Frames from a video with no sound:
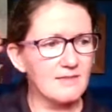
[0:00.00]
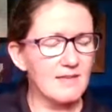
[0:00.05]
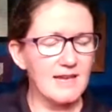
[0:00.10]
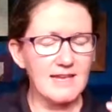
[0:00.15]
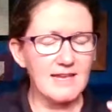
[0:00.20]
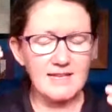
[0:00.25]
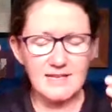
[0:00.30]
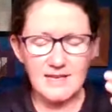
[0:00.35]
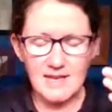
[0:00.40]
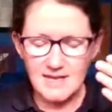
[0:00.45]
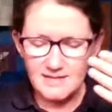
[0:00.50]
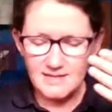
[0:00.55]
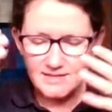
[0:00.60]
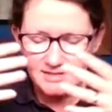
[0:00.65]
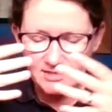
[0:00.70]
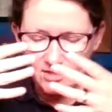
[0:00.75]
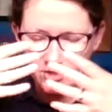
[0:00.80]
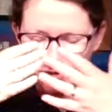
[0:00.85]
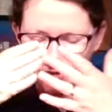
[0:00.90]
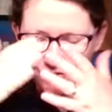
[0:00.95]
it
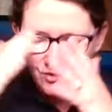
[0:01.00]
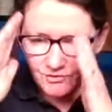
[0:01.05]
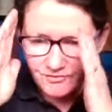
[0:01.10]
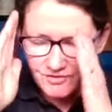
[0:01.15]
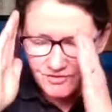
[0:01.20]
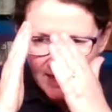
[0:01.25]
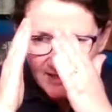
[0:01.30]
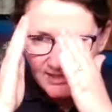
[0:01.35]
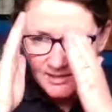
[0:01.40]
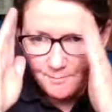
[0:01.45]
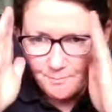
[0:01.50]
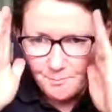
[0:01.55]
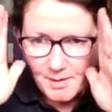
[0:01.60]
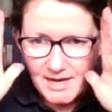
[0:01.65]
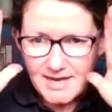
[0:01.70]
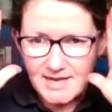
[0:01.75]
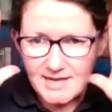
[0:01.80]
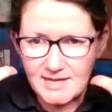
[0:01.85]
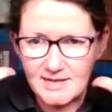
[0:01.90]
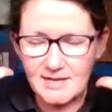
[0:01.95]
sort of takes the
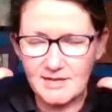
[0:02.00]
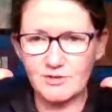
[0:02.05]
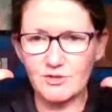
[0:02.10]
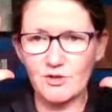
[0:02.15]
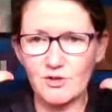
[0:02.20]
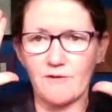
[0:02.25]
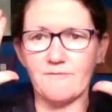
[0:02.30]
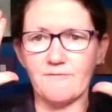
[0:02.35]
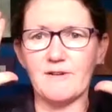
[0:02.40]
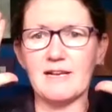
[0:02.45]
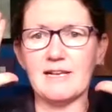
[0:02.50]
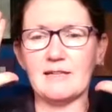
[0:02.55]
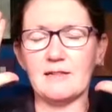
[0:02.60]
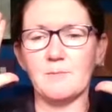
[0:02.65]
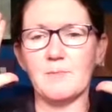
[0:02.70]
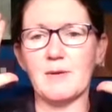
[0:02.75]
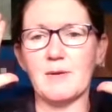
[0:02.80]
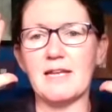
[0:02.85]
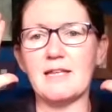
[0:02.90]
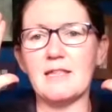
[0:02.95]
blinkers off a little
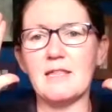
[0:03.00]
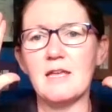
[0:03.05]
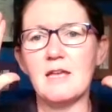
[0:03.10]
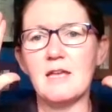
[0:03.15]
bit.